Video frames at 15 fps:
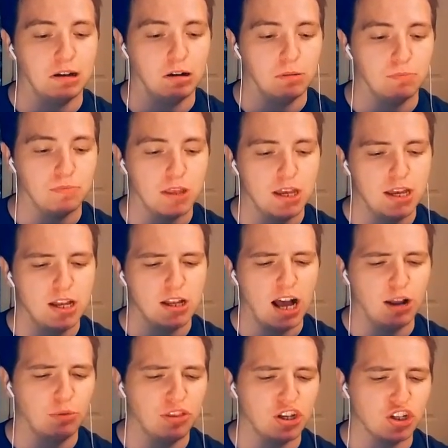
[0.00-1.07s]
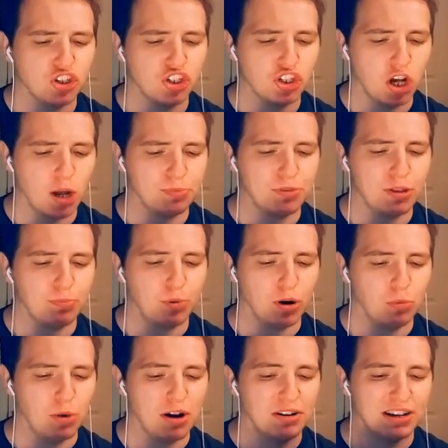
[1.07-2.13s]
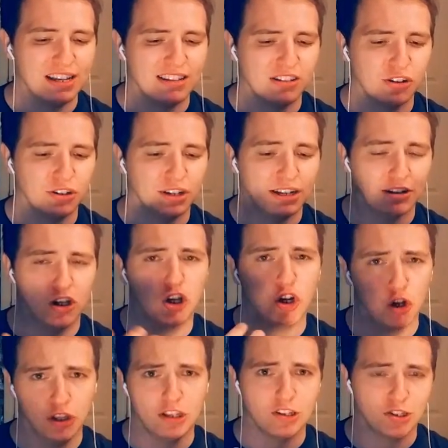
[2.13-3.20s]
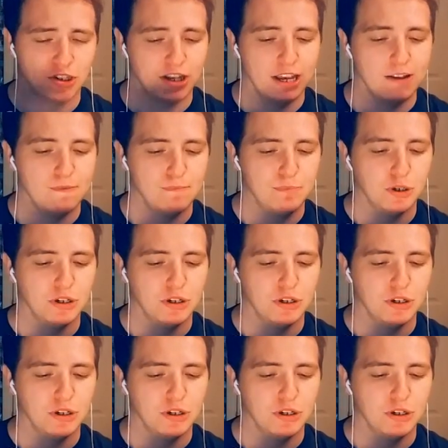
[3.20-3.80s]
Um, I don't think it's sharp to the point where it is gonna cut your skin,